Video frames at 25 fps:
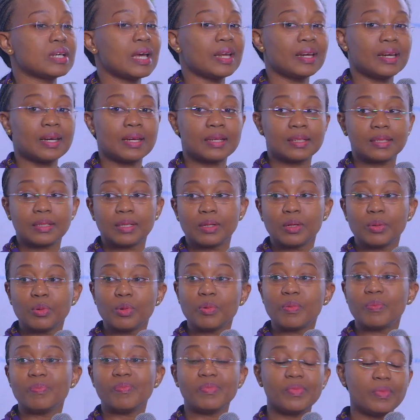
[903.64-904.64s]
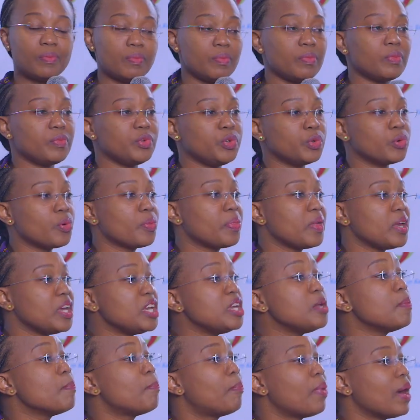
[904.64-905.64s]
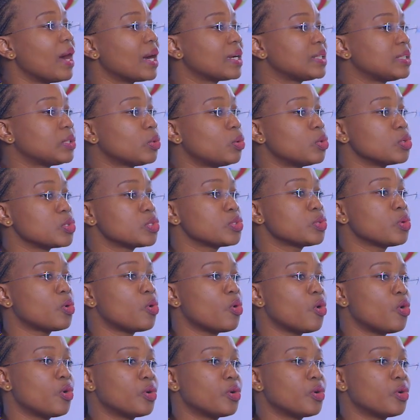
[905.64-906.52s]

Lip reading: and, the impact also